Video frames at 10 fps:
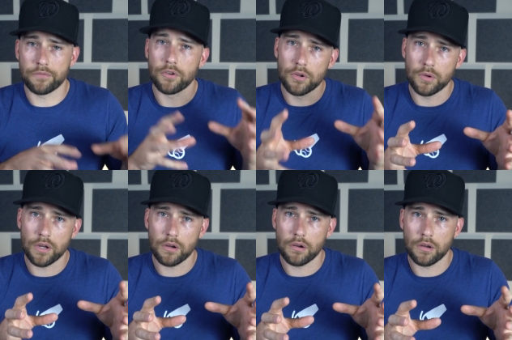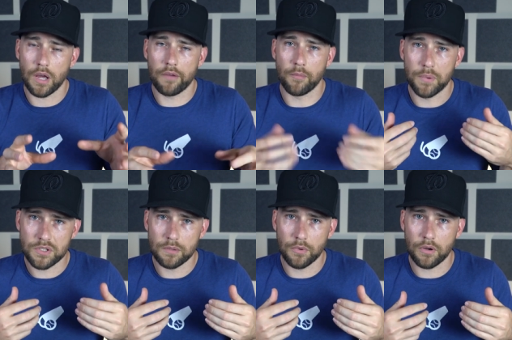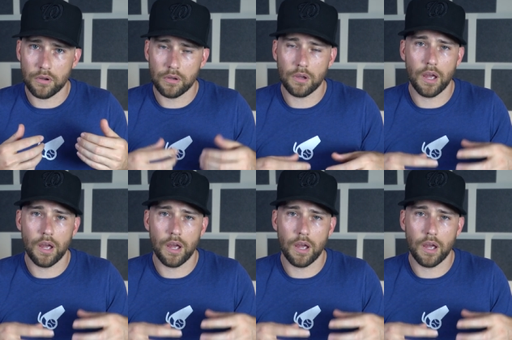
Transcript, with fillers: If you're new here, I have a pitching book.